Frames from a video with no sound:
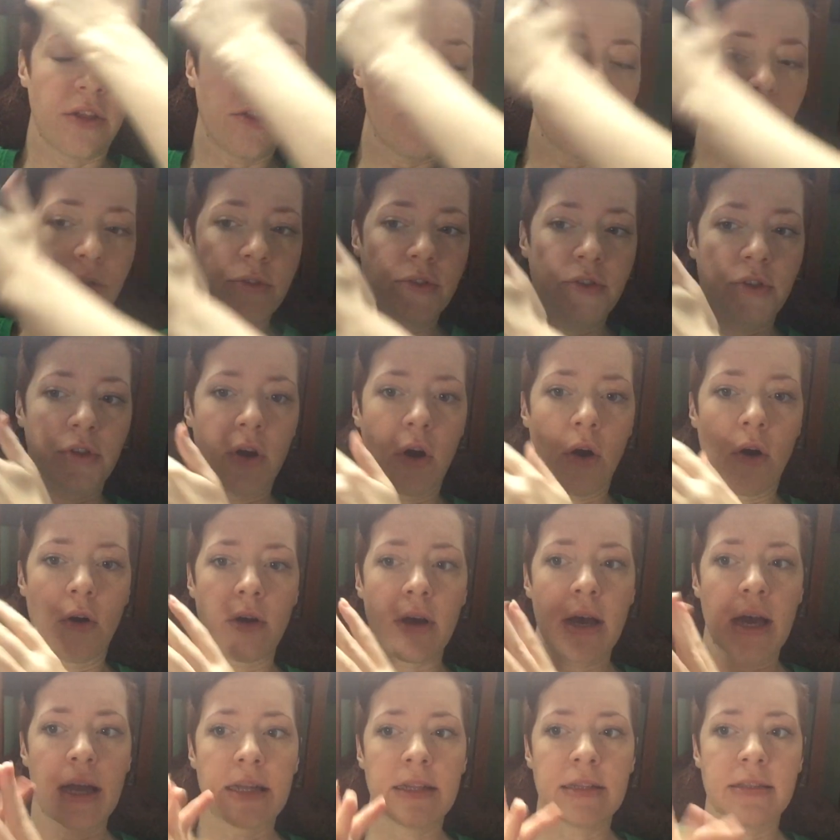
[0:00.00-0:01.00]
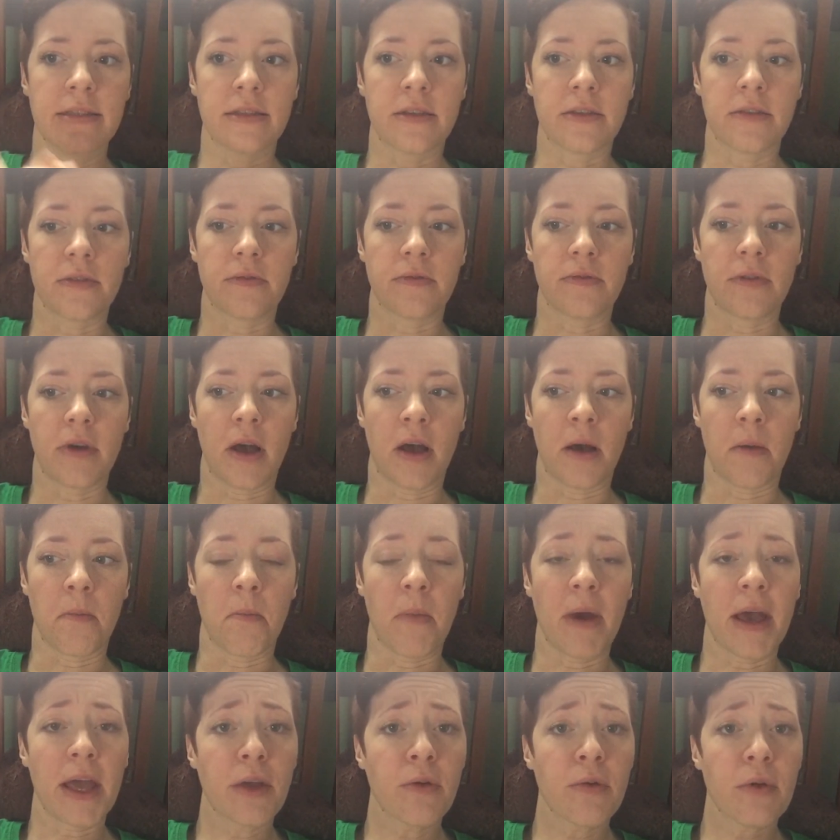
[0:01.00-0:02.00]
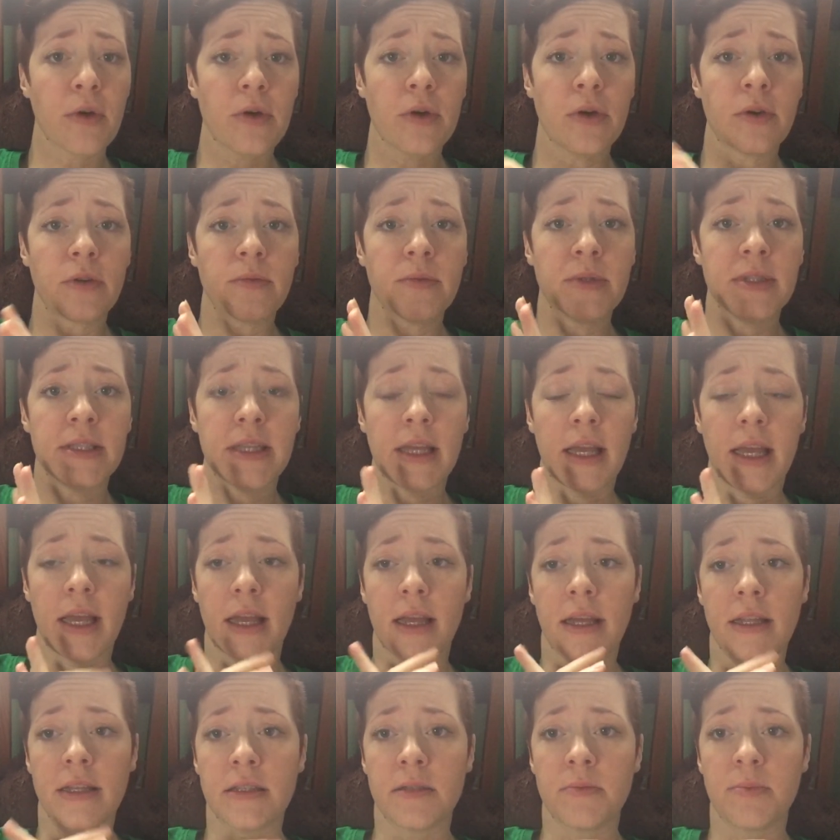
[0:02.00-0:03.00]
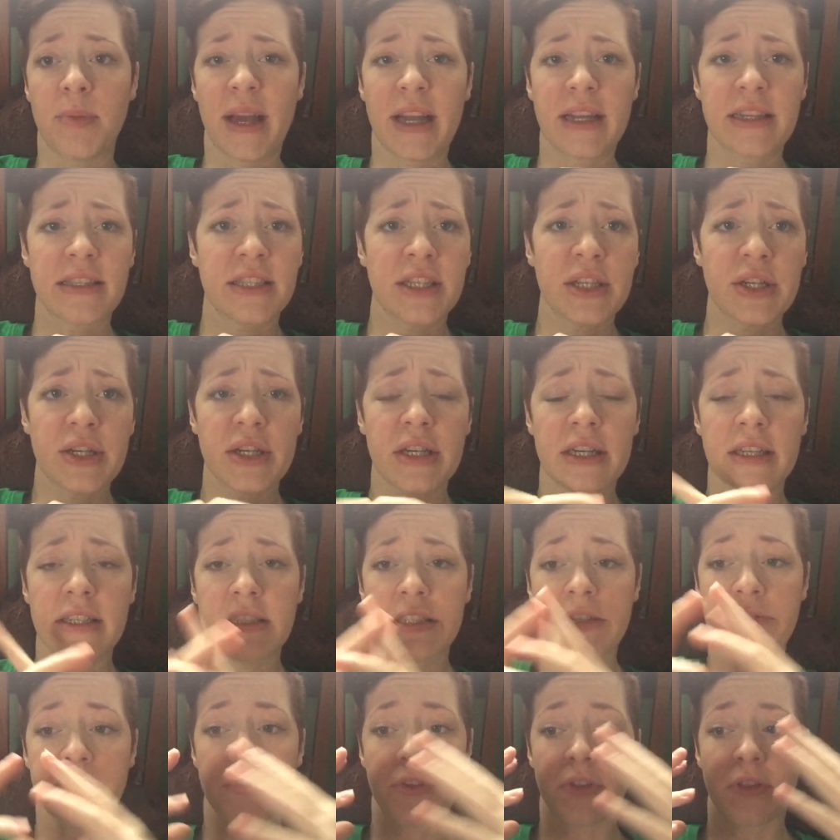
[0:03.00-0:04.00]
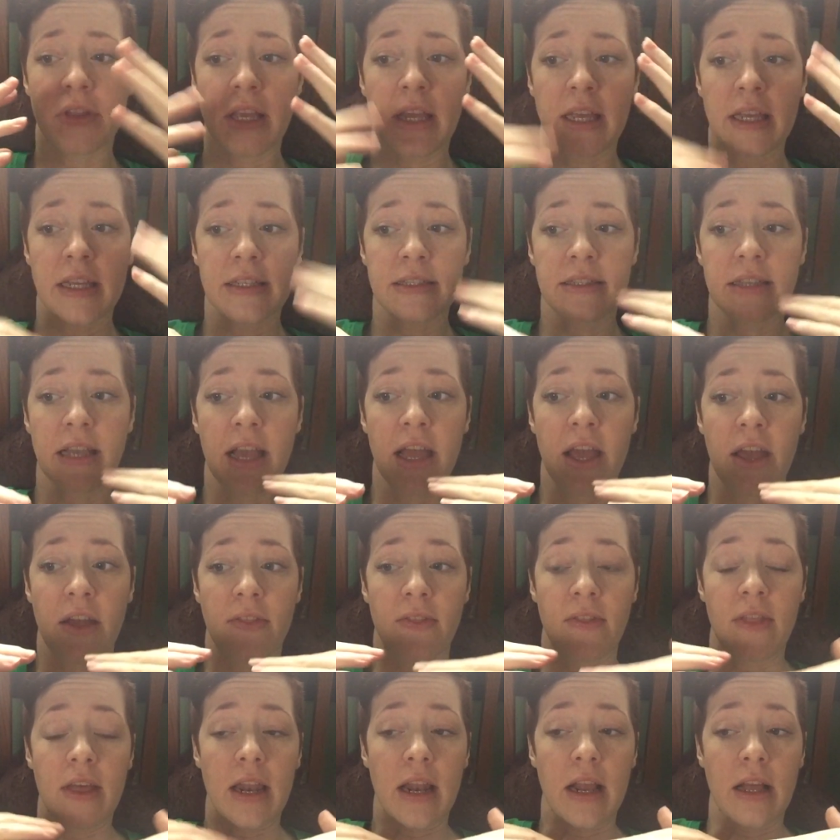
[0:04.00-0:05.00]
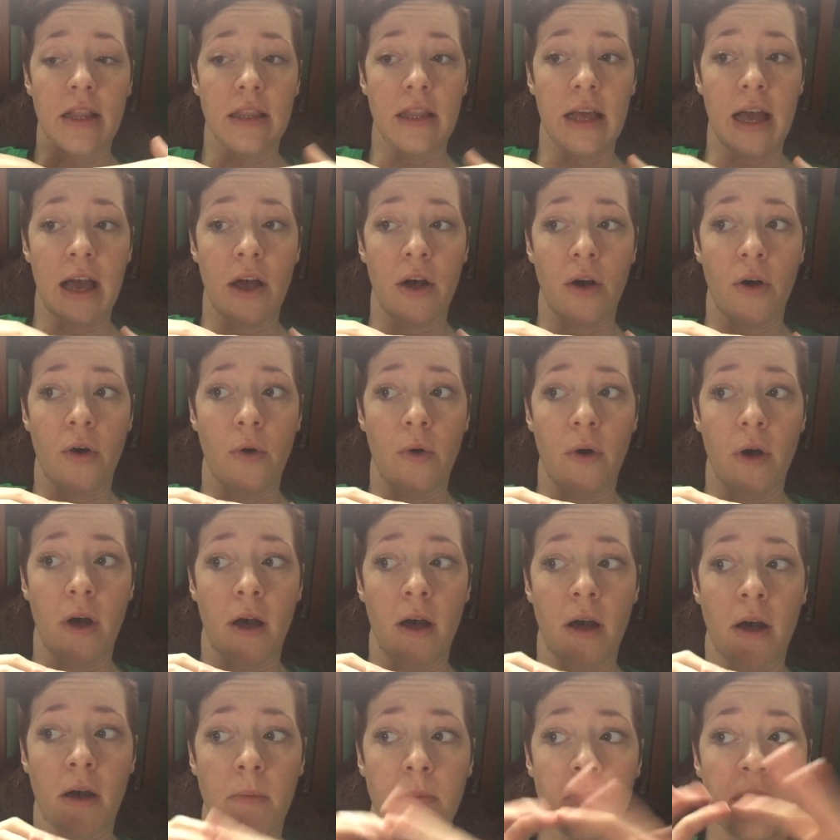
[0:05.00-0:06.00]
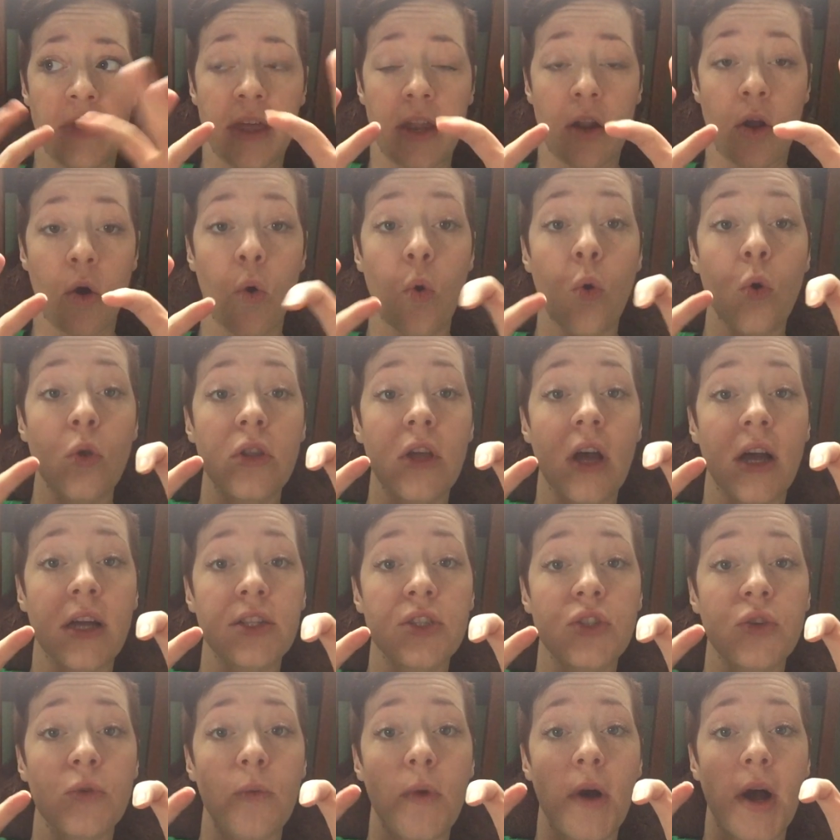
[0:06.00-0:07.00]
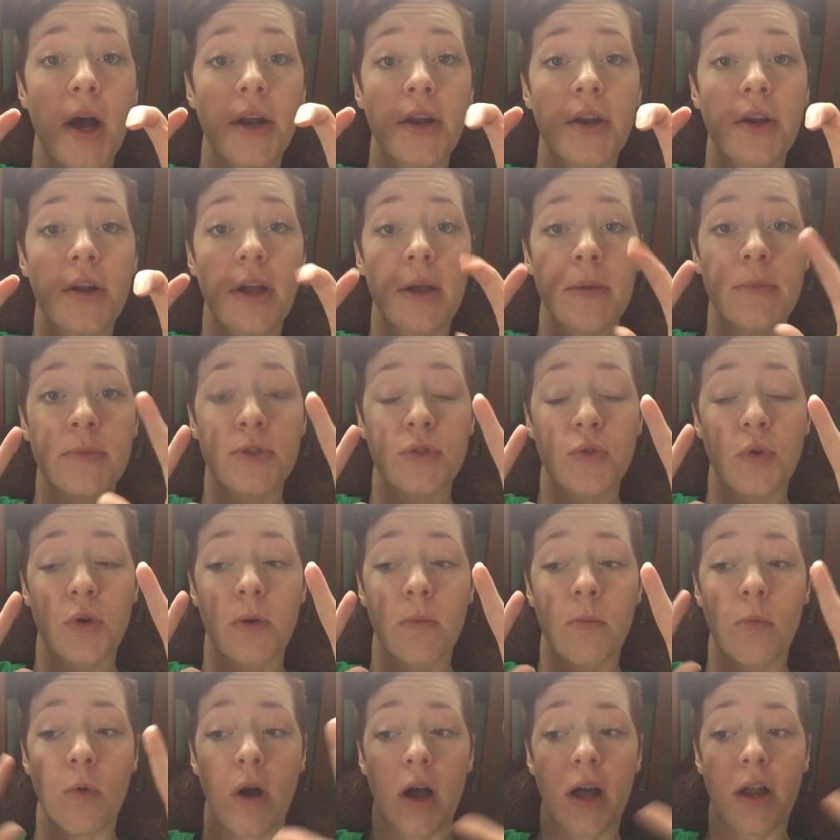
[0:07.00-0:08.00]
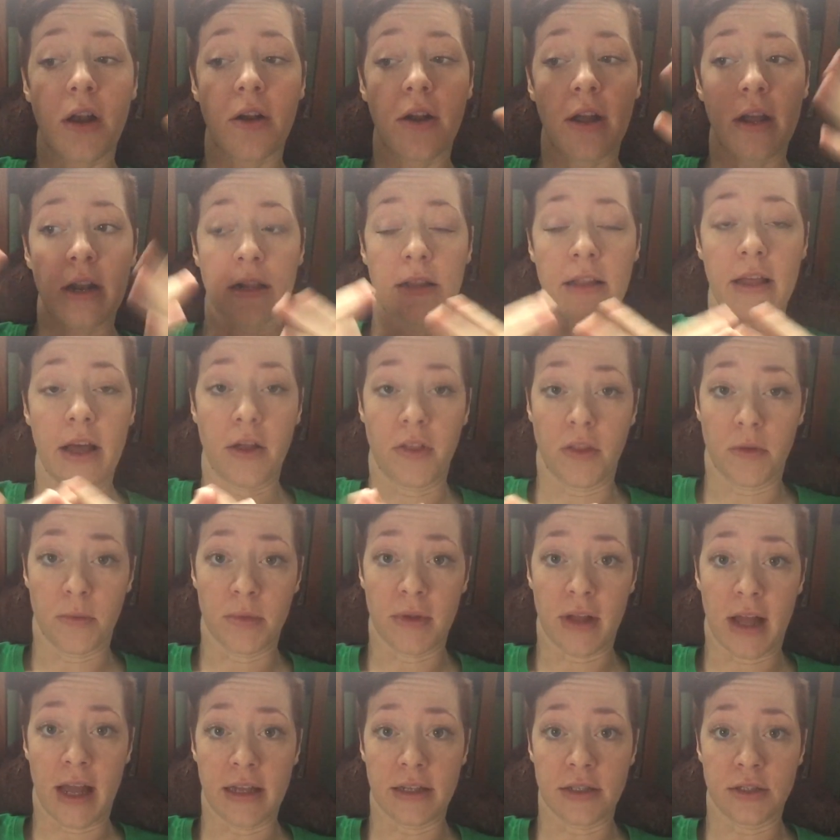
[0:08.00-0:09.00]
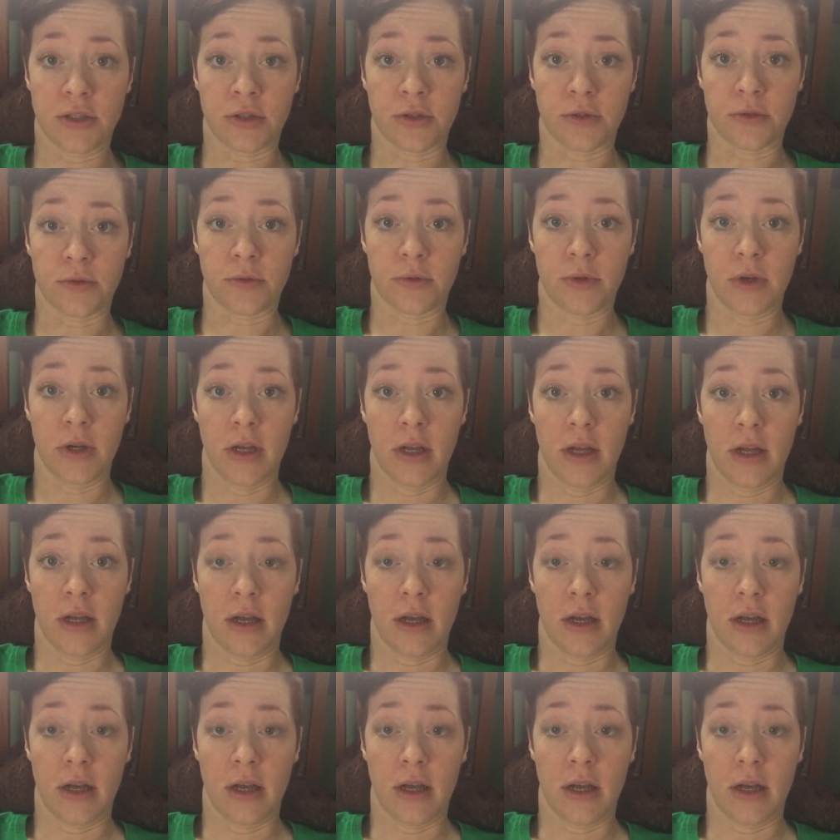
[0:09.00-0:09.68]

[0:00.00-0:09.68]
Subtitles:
Those are all kinds of microbes and bacteria and different things that allow, that hold on to water, absorb water, and allow the plant to